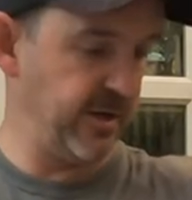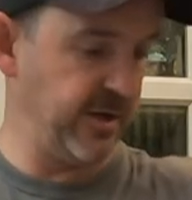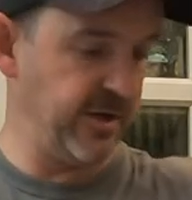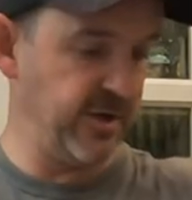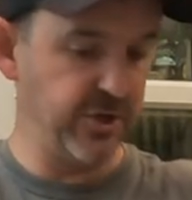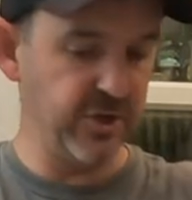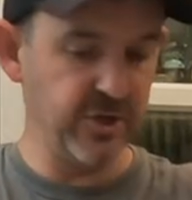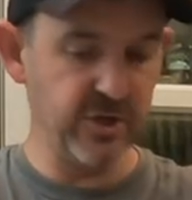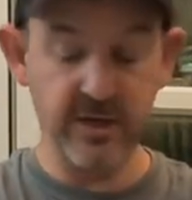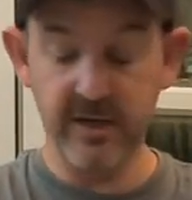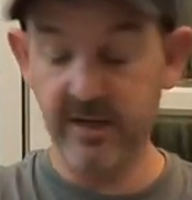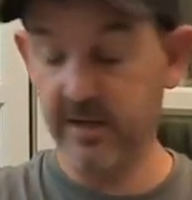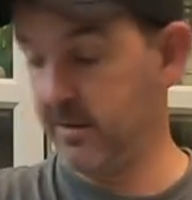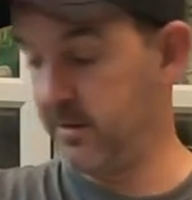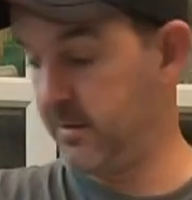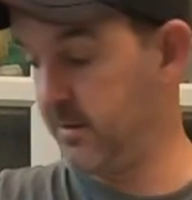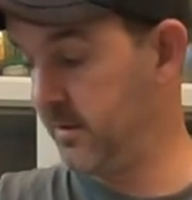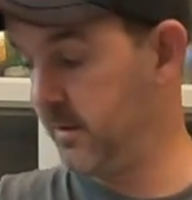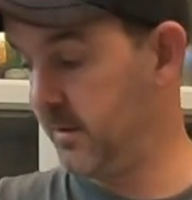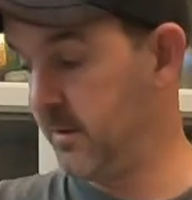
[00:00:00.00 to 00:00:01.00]
Initially,
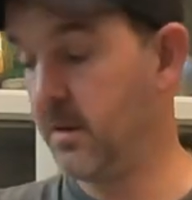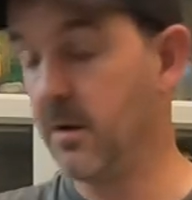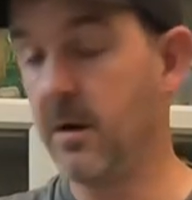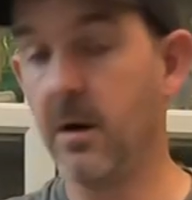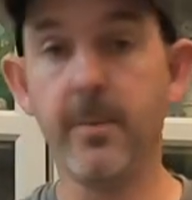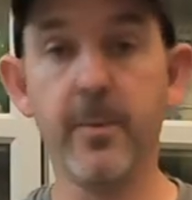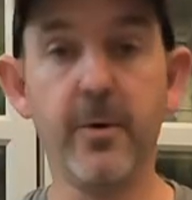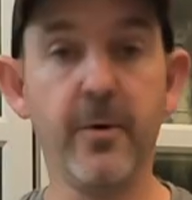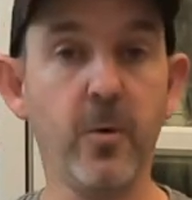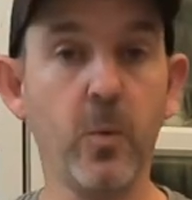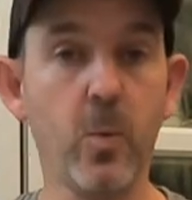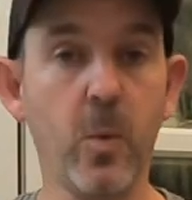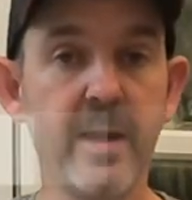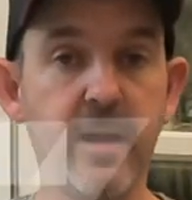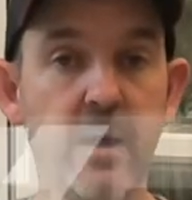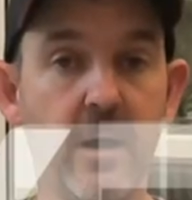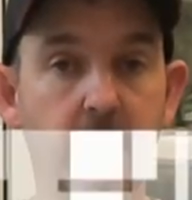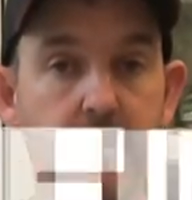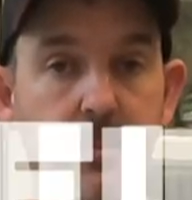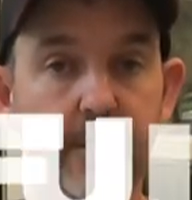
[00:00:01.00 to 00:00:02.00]
I'll put the
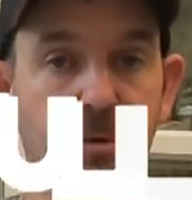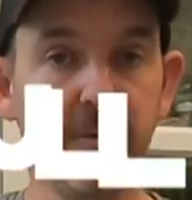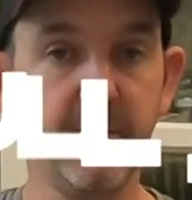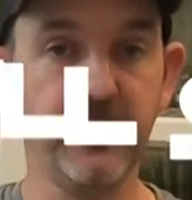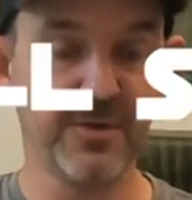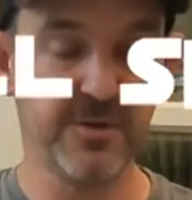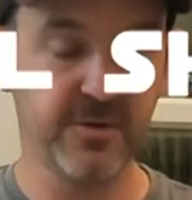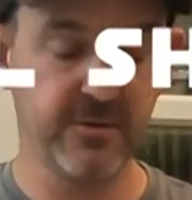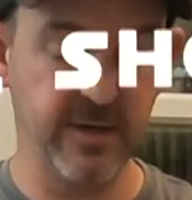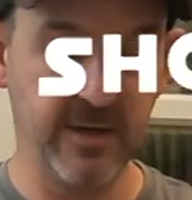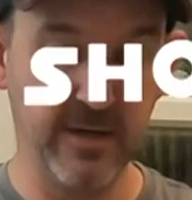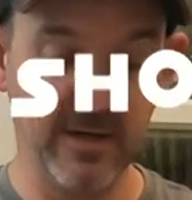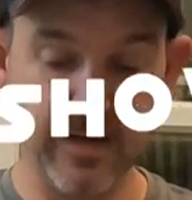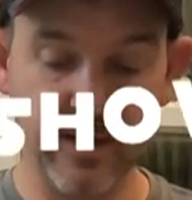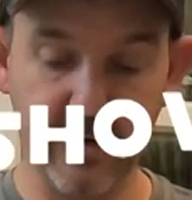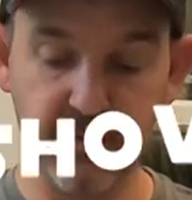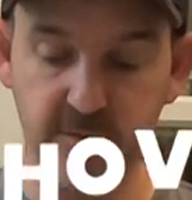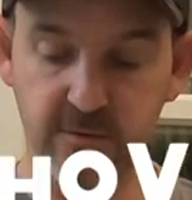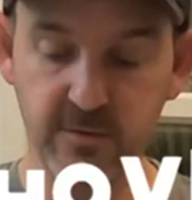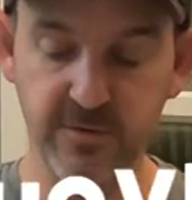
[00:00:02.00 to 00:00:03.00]
weight up on the screen
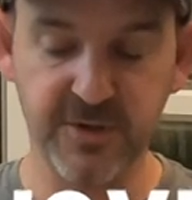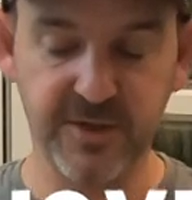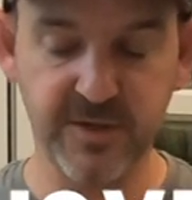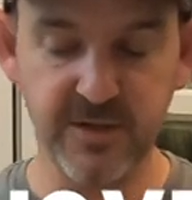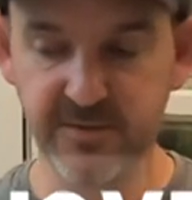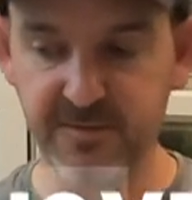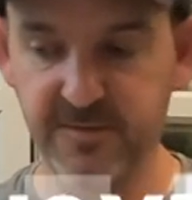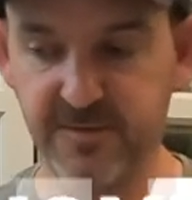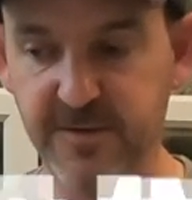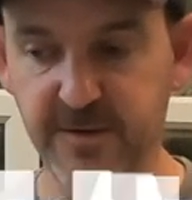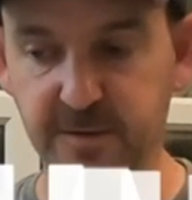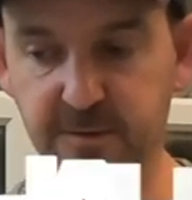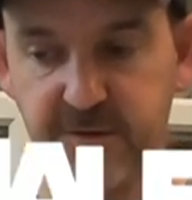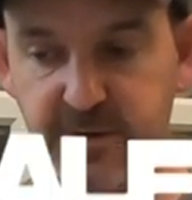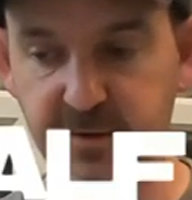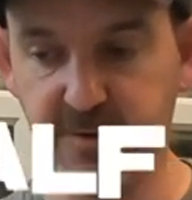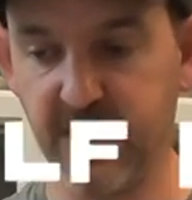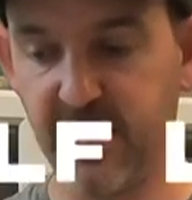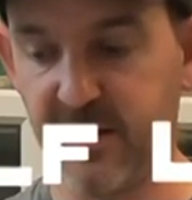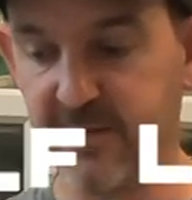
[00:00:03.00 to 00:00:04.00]
now because it doesn't feel
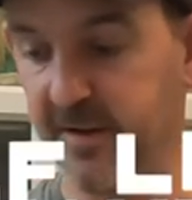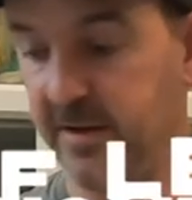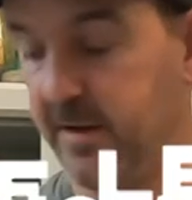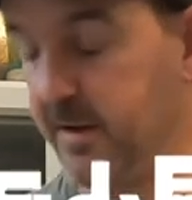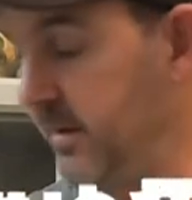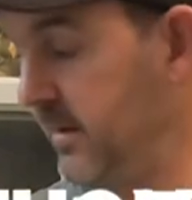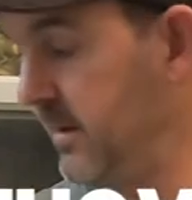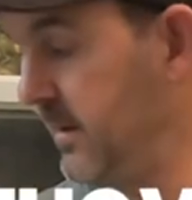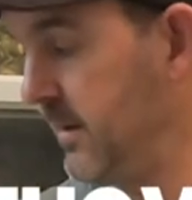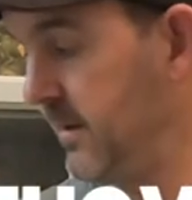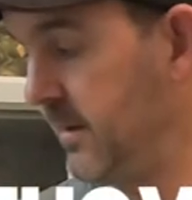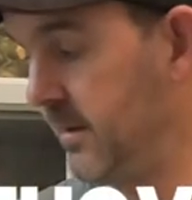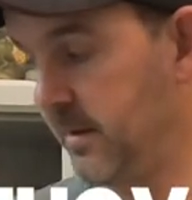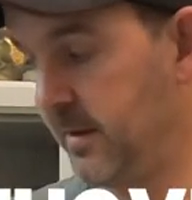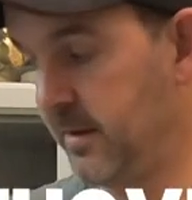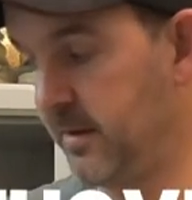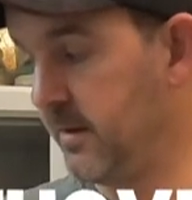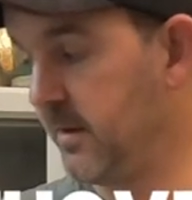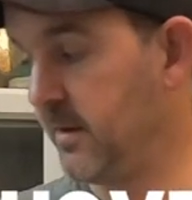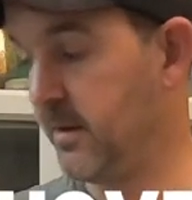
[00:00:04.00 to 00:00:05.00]
too heavy,
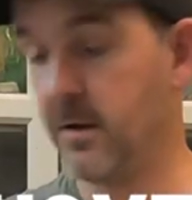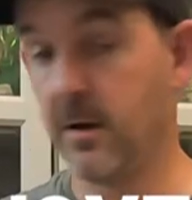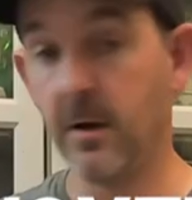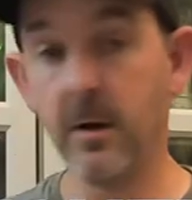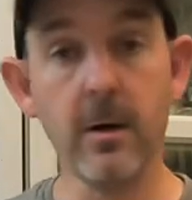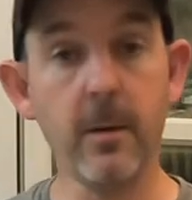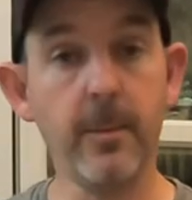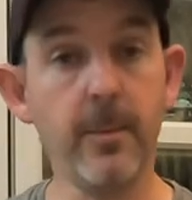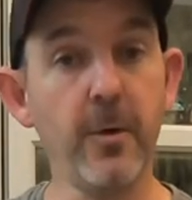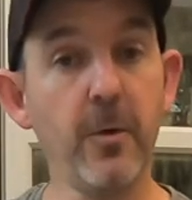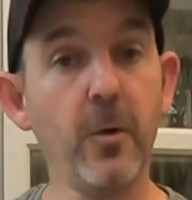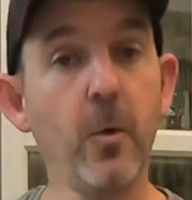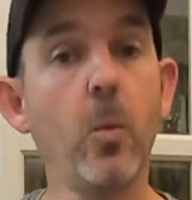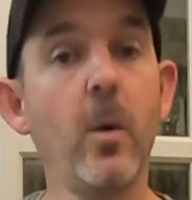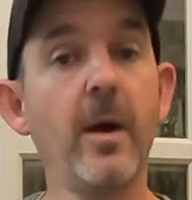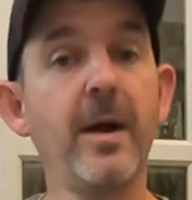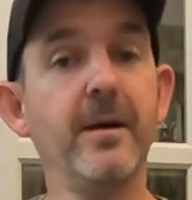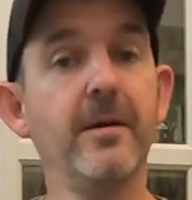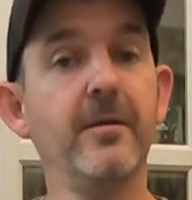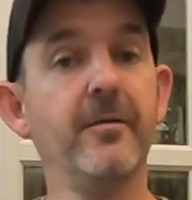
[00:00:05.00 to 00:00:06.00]
and I'll put the
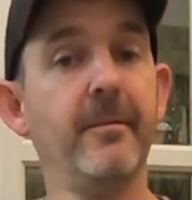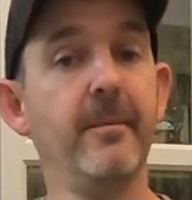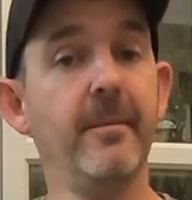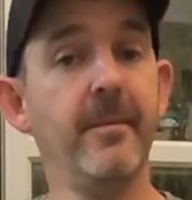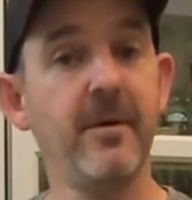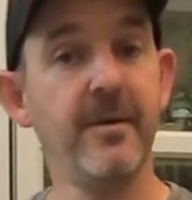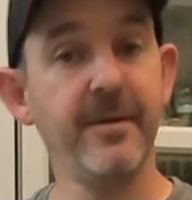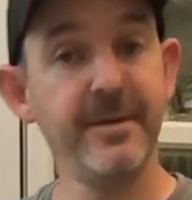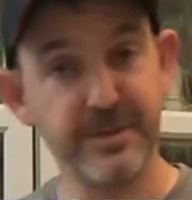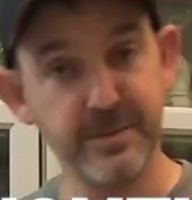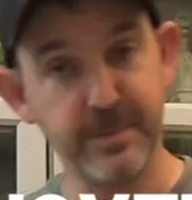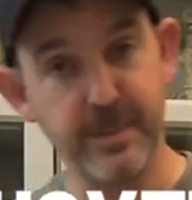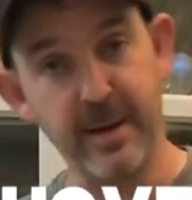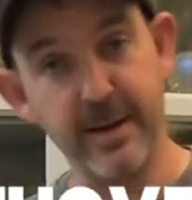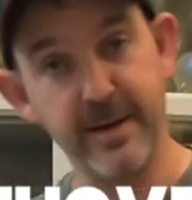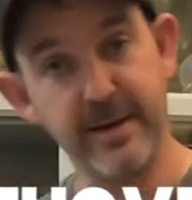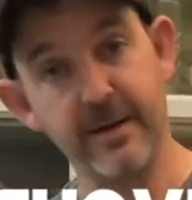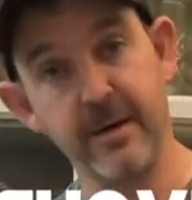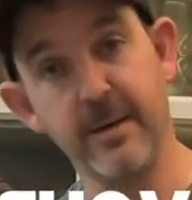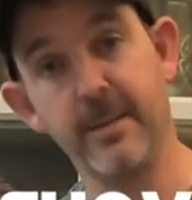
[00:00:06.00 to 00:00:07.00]
weight of my
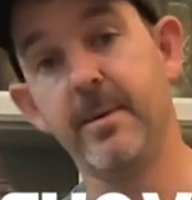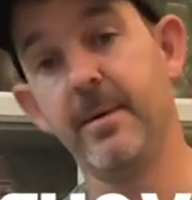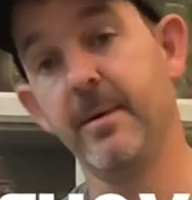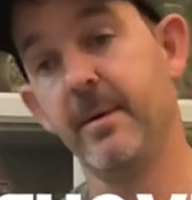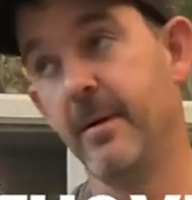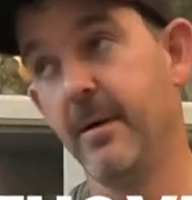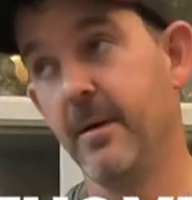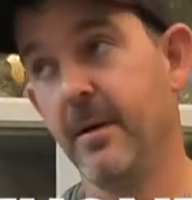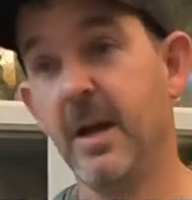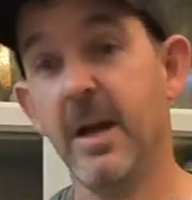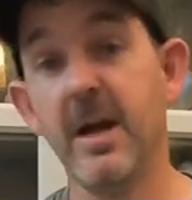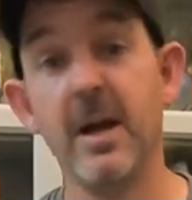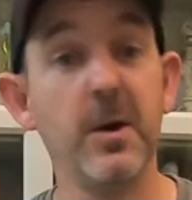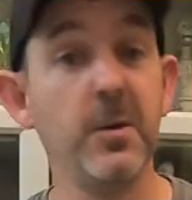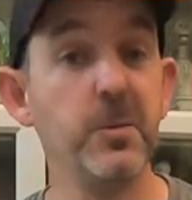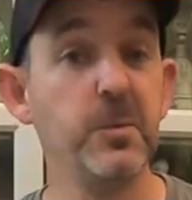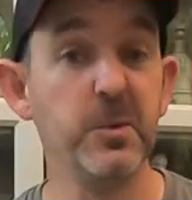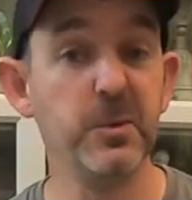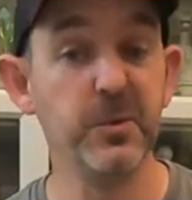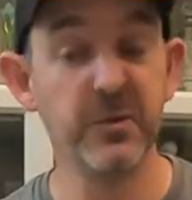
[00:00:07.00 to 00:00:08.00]
spade up
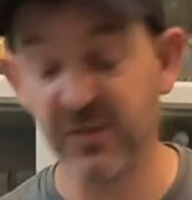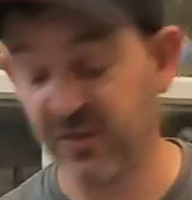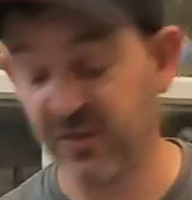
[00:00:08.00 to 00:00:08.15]
and we'll